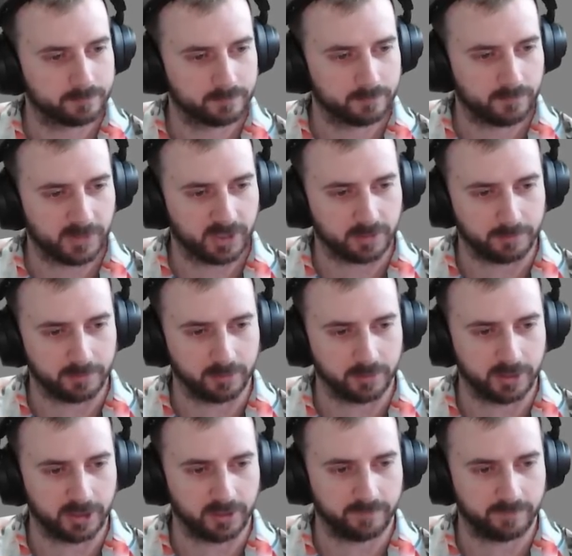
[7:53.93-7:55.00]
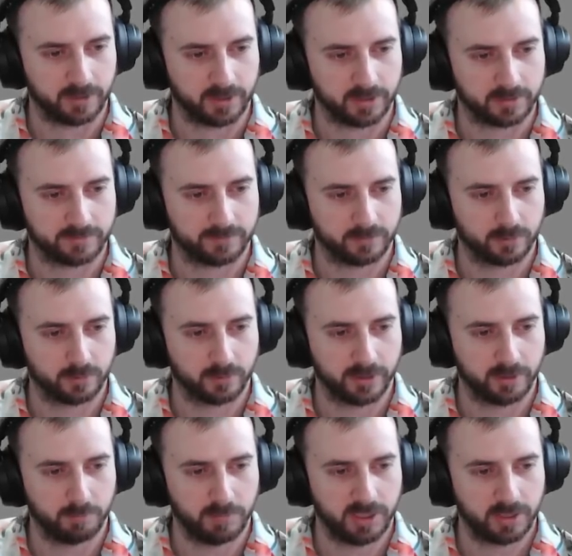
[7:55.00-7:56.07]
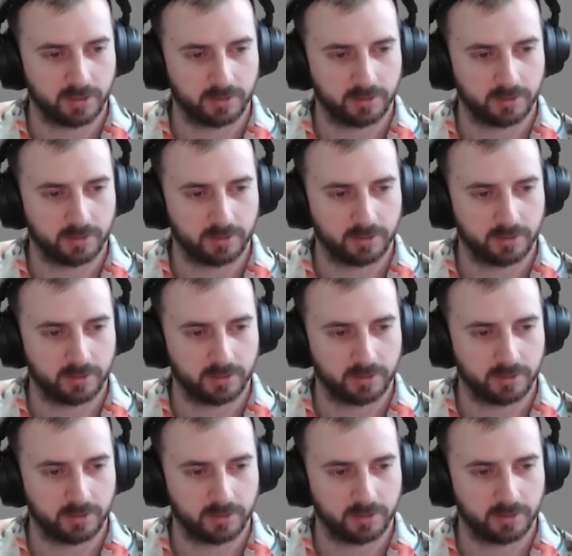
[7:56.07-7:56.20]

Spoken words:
Let me go ahead and fast forward a bit.